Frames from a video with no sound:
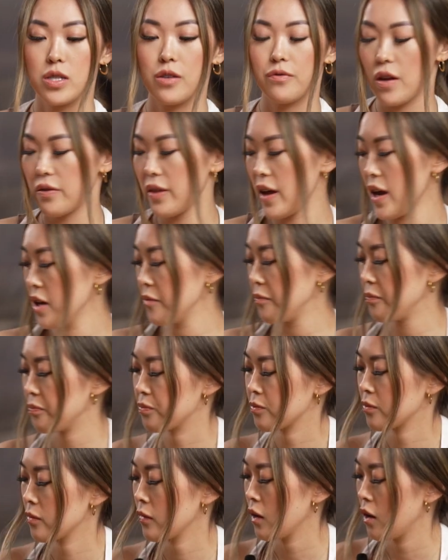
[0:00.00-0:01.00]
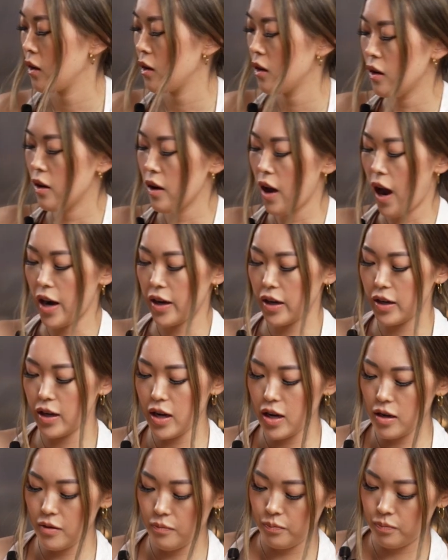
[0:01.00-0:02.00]
you've done that, add it
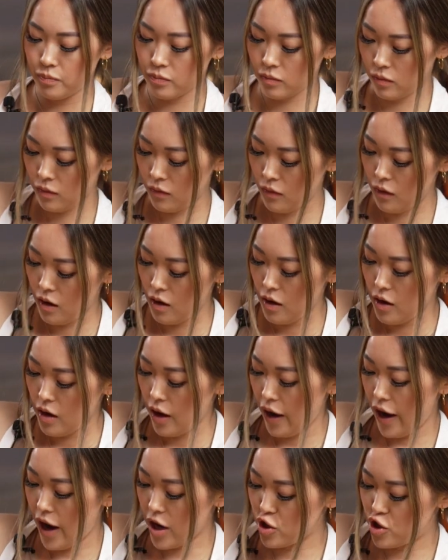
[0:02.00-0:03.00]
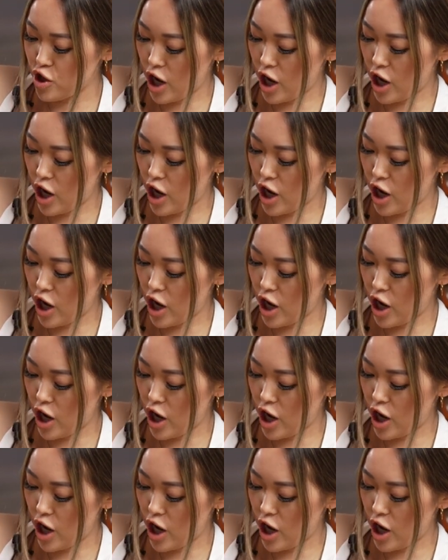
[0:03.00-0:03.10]
in, and